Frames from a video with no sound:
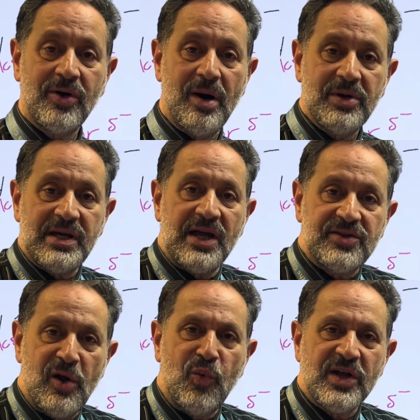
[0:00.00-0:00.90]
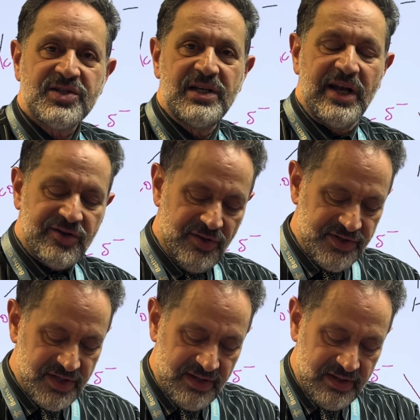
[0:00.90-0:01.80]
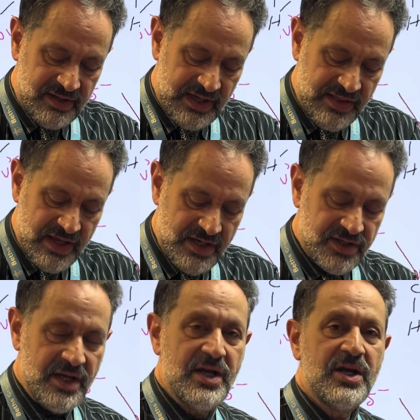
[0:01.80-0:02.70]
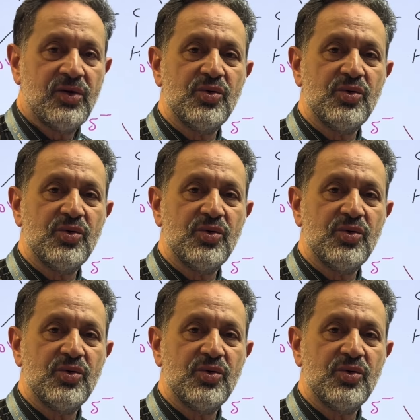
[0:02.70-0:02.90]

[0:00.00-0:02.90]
Carbocation wants electrons, and these two